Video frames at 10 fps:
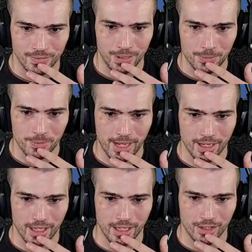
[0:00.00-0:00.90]
Hips
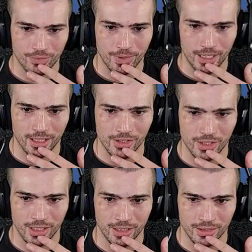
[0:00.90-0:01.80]
back, hands fighting his
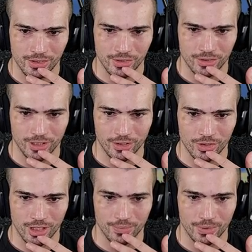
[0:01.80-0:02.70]
hands. get those
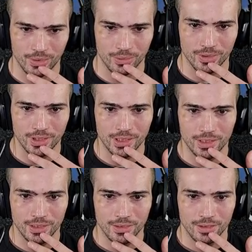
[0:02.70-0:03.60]
off you.
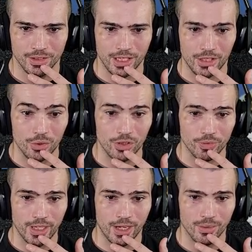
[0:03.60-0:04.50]
Okay, you
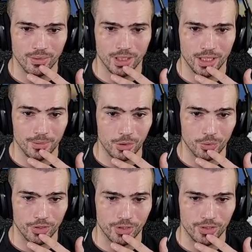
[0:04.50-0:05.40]
right now, uh, you
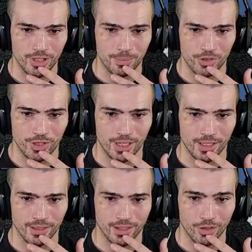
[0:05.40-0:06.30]
are in deep shit.
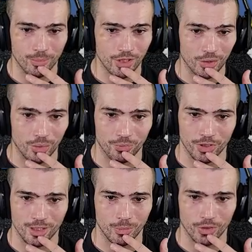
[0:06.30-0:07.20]
I don't know about going for
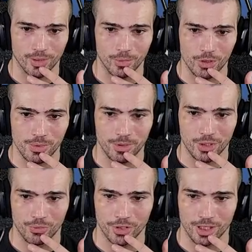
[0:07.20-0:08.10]
the Kimura. Most people that
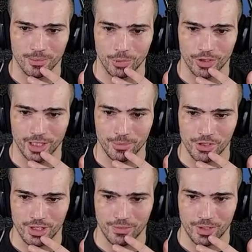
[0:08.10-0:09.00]
go for the Kimura end up
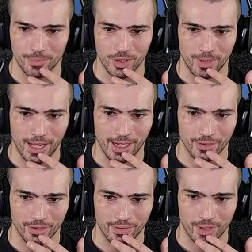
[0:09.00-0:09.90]
just giving up their back
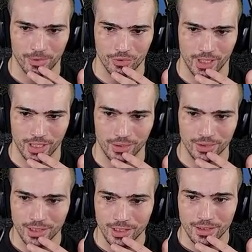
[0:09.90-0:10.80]
or giving up a triangle.
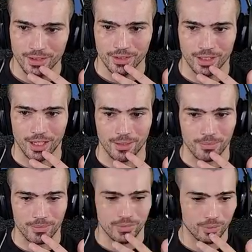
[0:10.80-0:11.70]

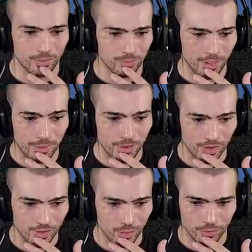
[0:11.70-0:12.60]
Um, maybe you
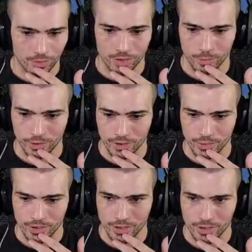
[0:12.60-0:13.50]
didn't go for a Kimura. Did
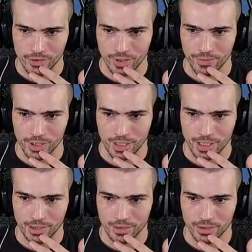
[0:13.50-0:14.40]
you actually just grab his
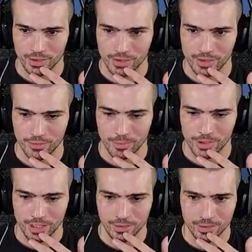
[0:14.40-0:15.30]
leg? I couldn't see from
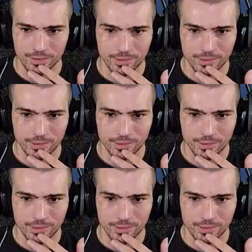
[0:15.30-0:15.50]
this angle.